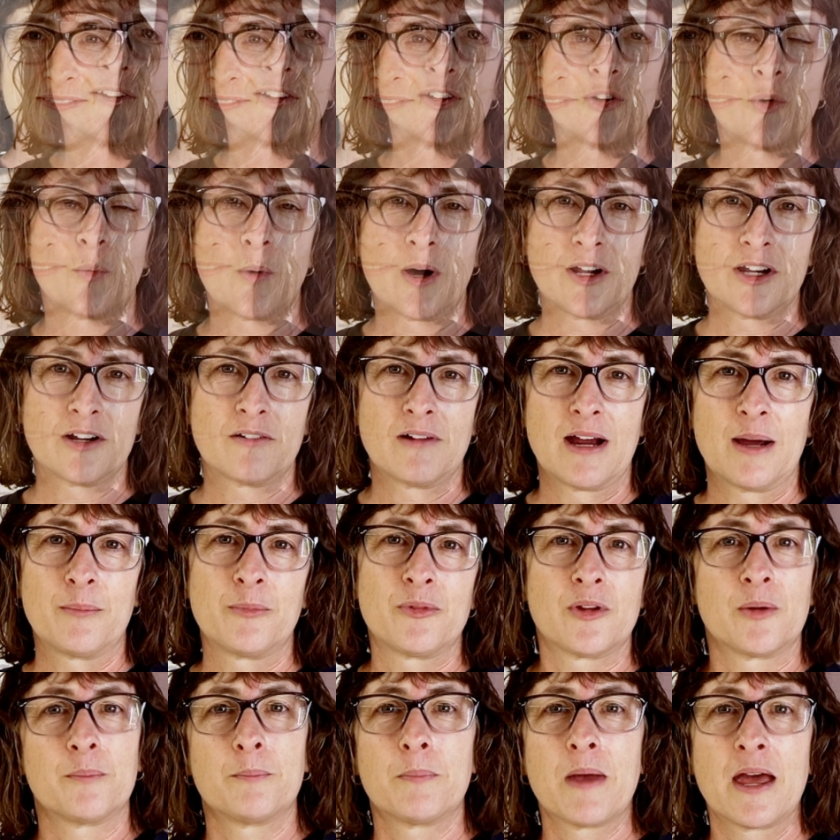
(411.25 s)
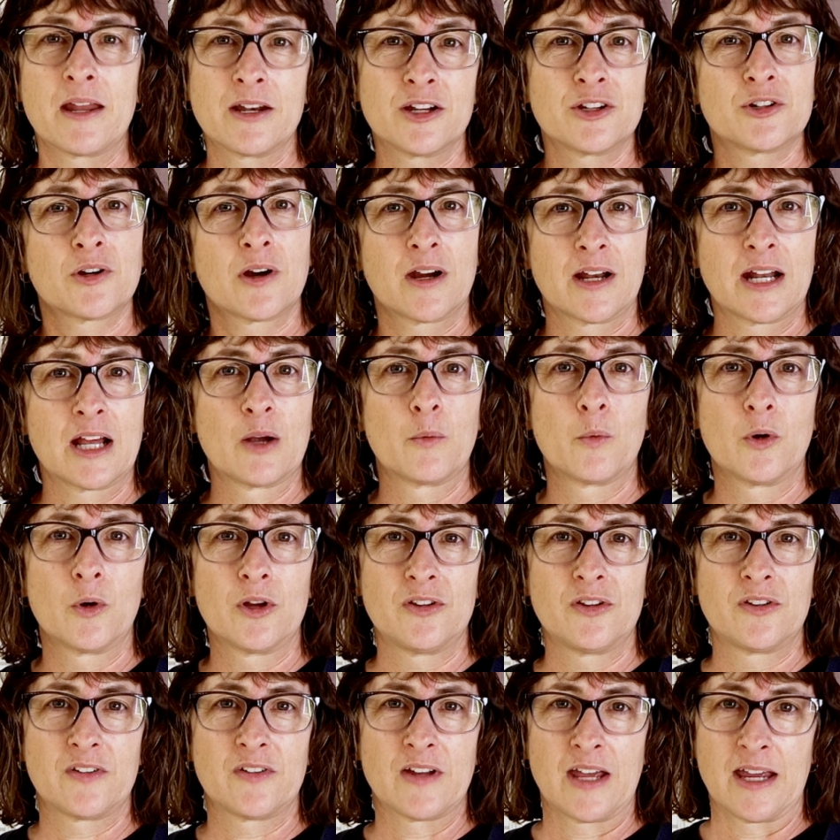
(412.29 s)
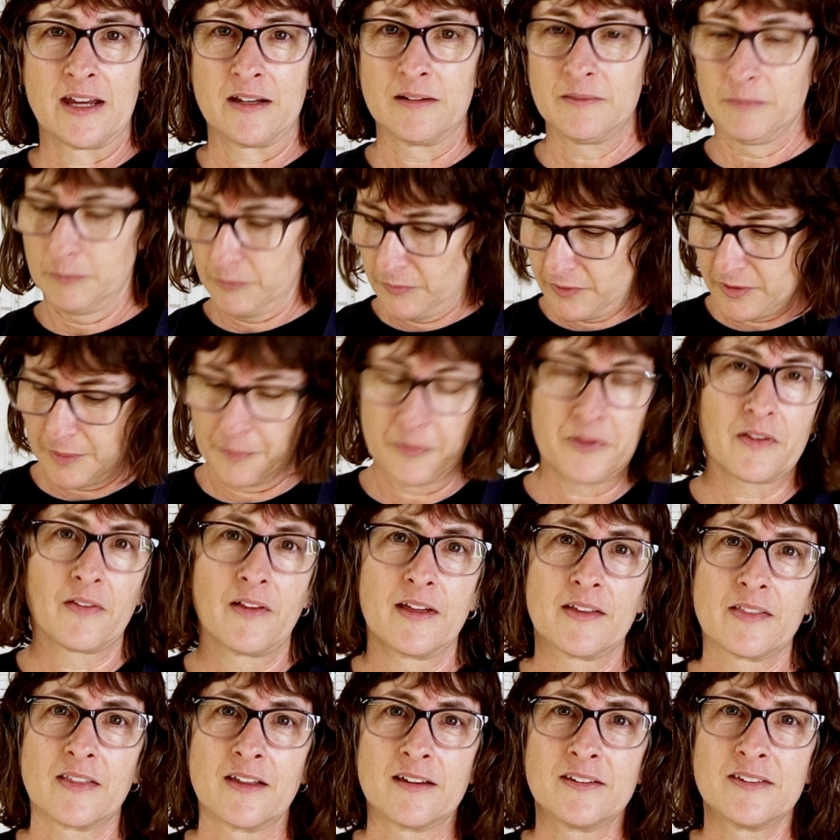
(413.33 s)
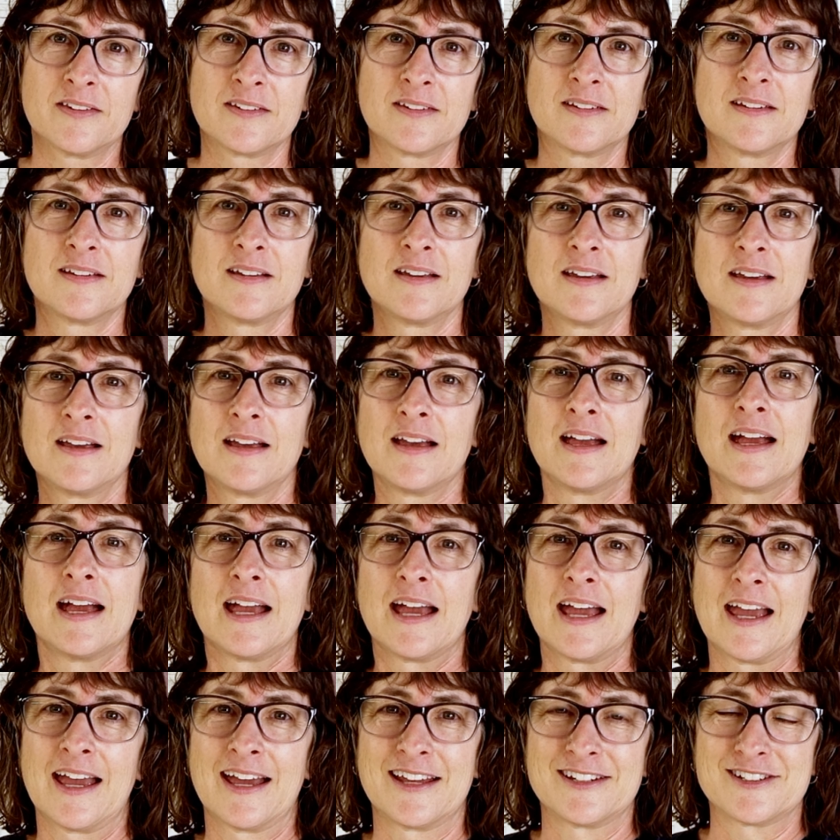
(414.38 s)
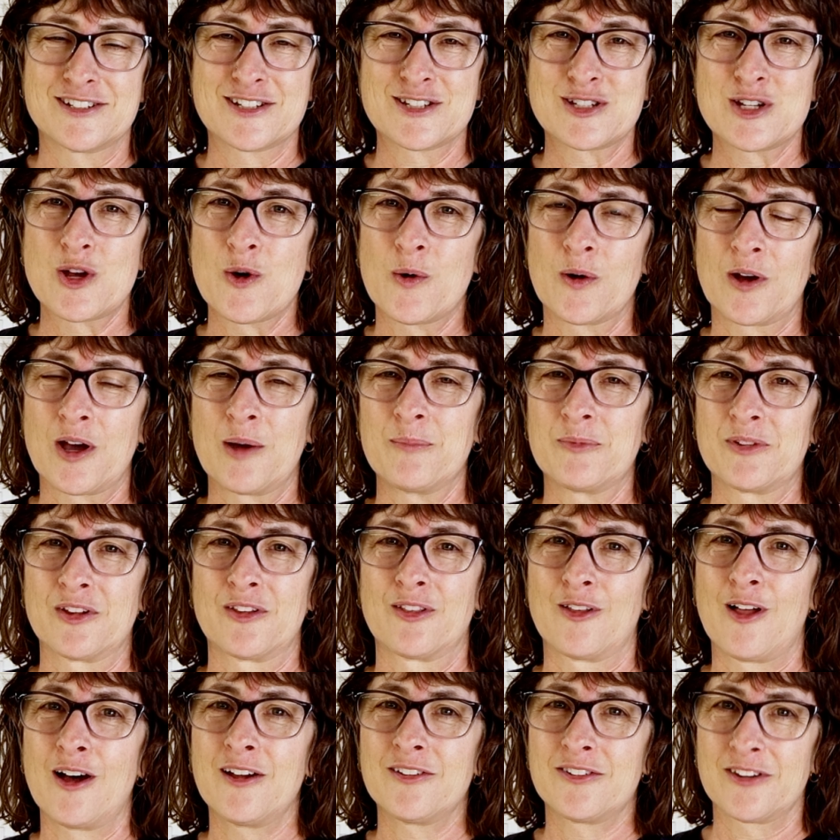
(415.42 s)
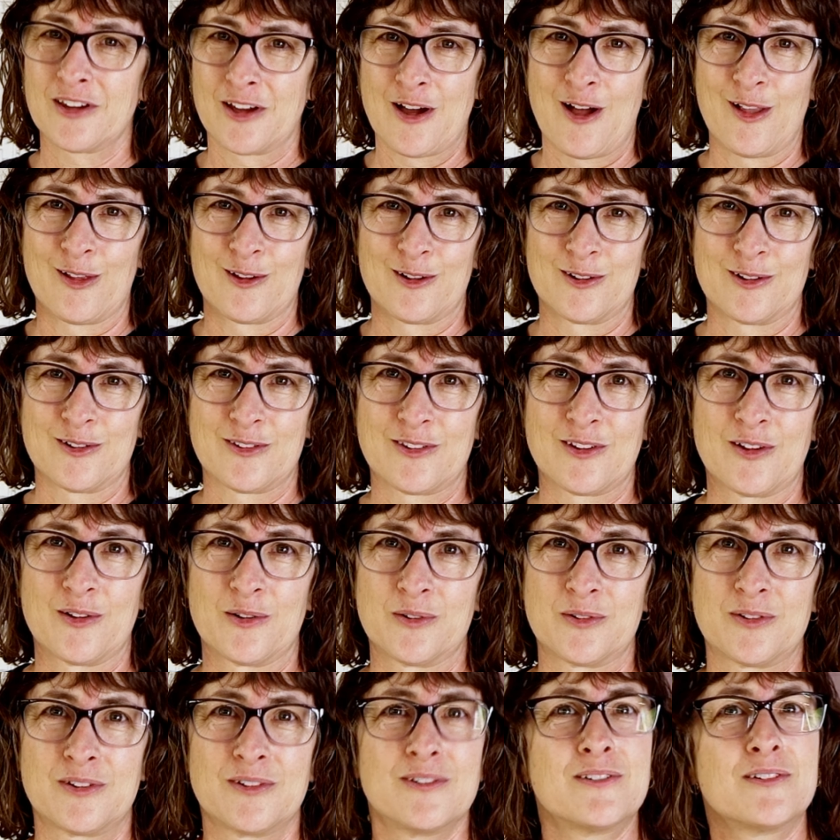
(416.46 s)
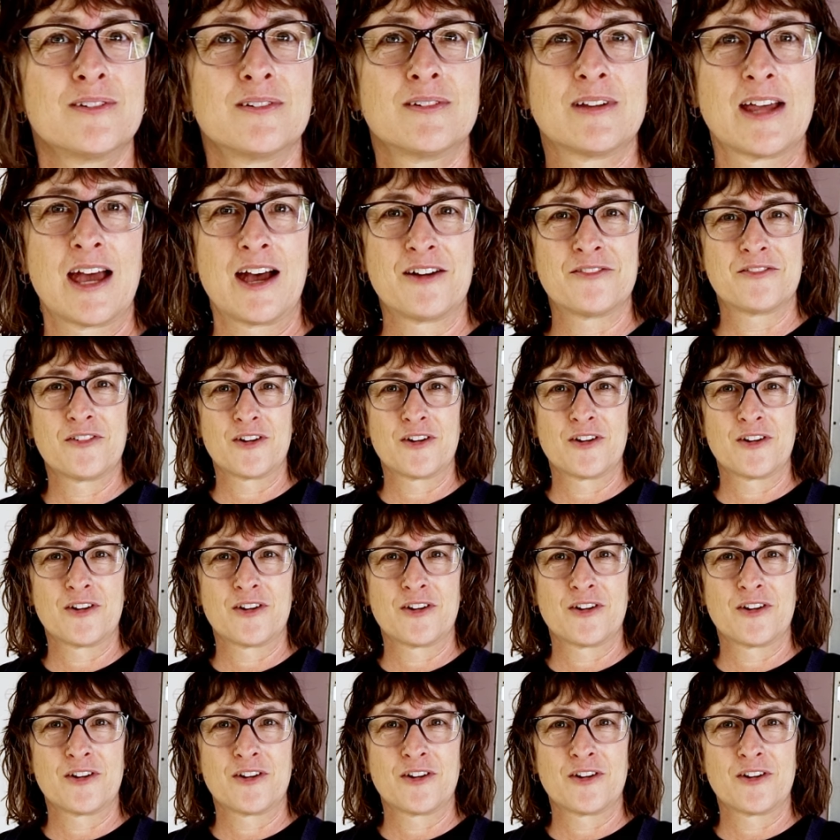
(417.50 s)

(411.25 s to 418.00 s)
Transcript: You'll want to grab some penetrating wood stain, something like this, and just know it comes in lots of colors, so have